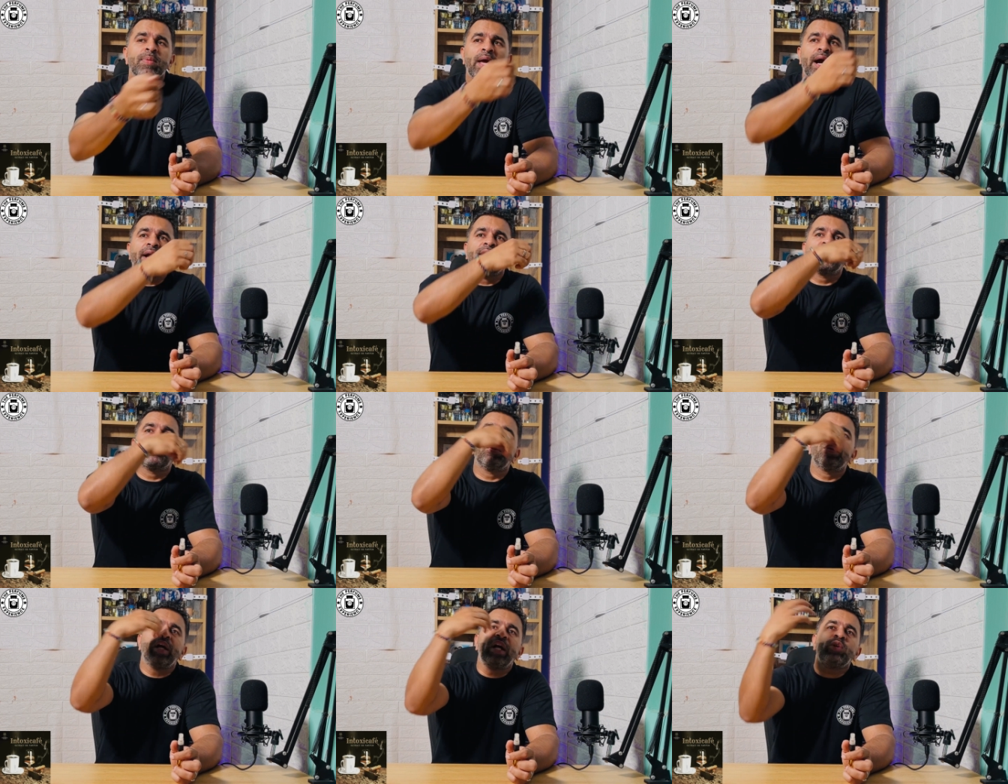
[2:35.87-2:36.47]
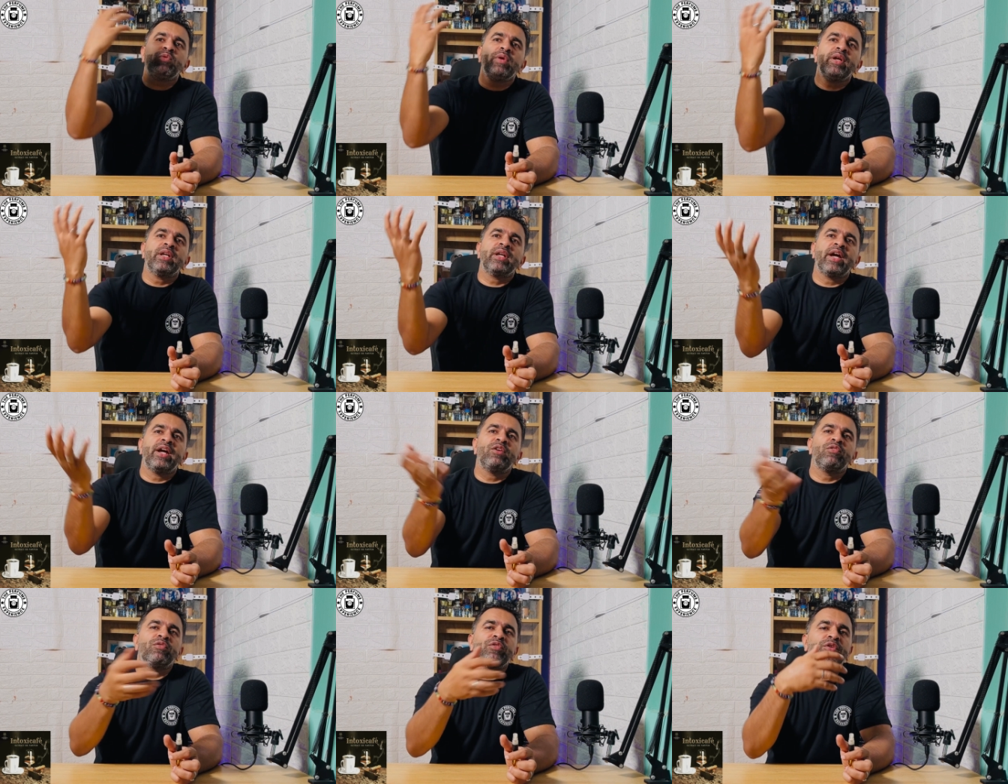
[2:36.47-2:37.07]
And so that way it
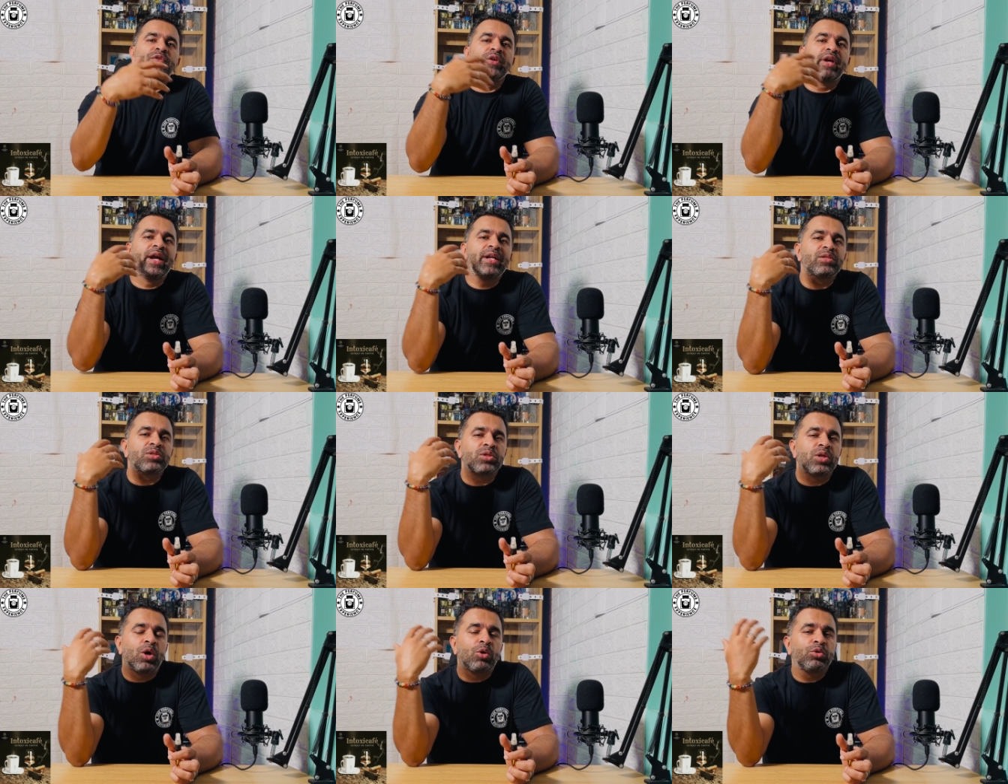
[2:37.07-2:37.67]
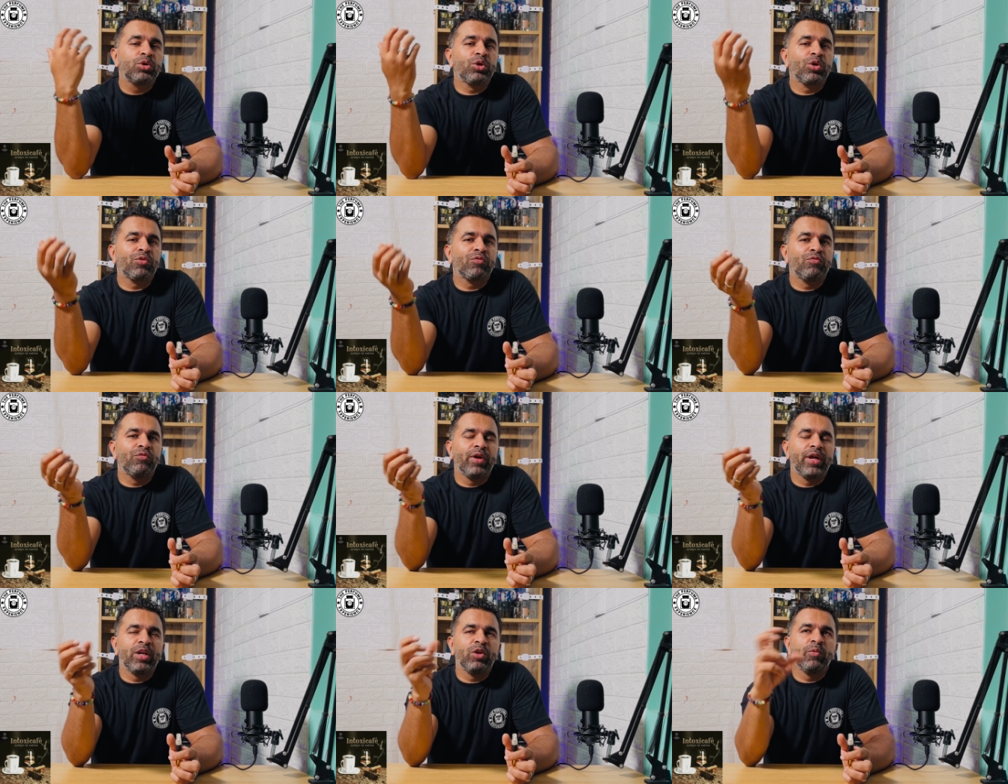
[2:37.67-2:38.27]
kind of, gets rounded off
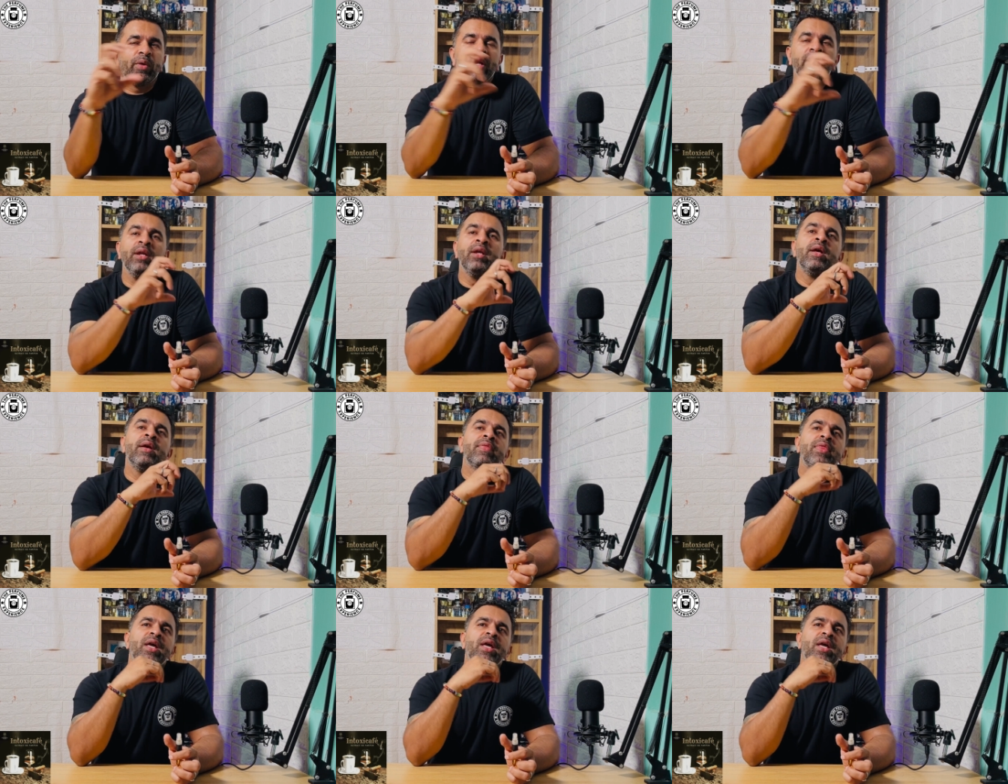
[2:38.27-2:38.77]
very well.